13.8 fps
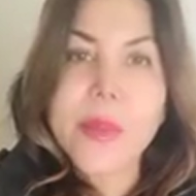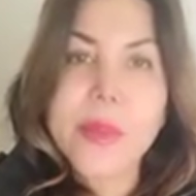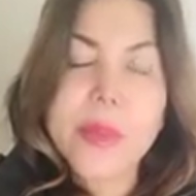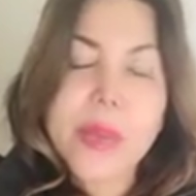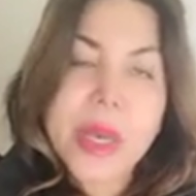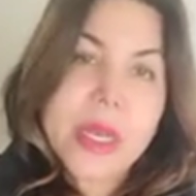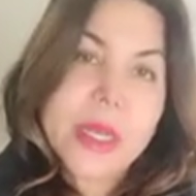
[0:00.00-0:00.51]

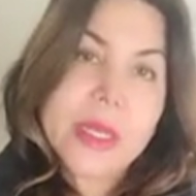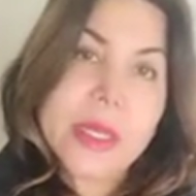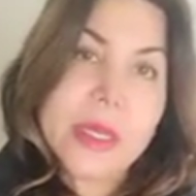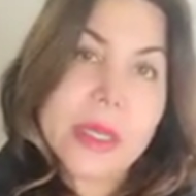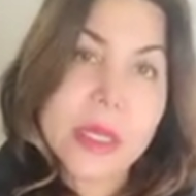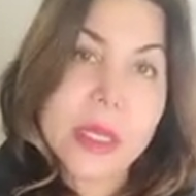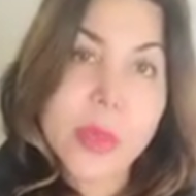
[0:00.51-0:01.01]
but it's
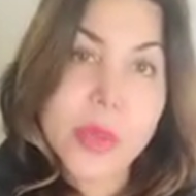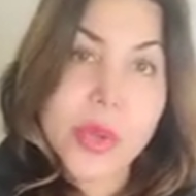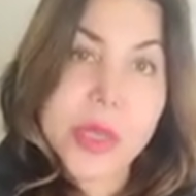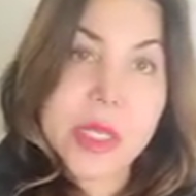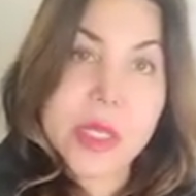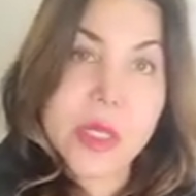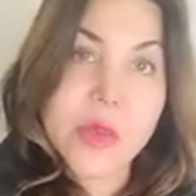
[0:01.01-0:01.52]
still a
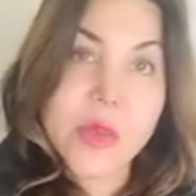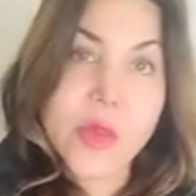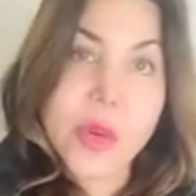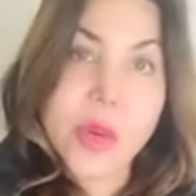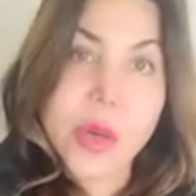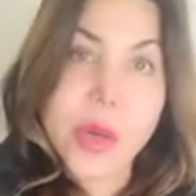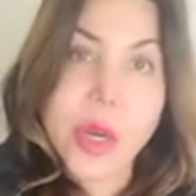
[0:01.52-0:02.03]
prison
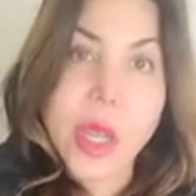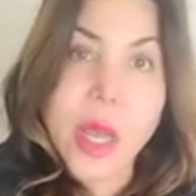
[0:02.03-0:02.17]
for